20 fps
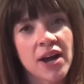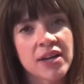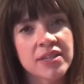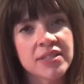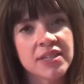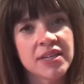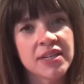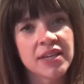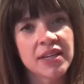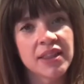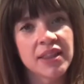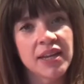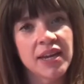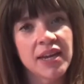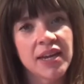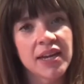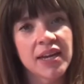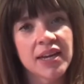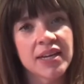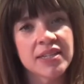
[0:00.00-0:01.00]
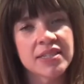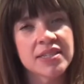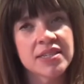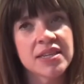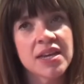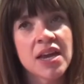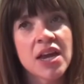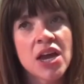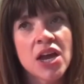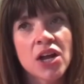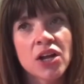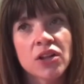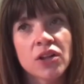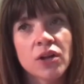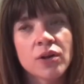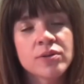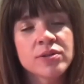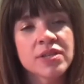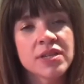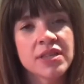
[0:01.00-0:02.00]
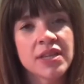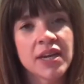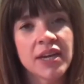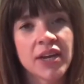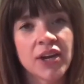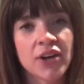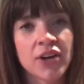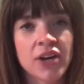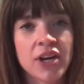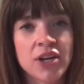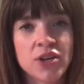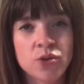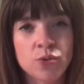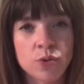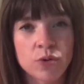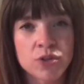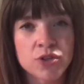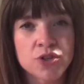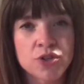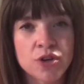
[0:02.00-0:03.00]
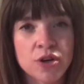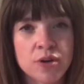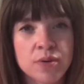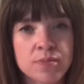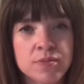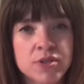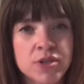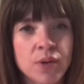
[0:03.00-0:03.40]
I tend to think it's clothes that they carry at Nordstrom,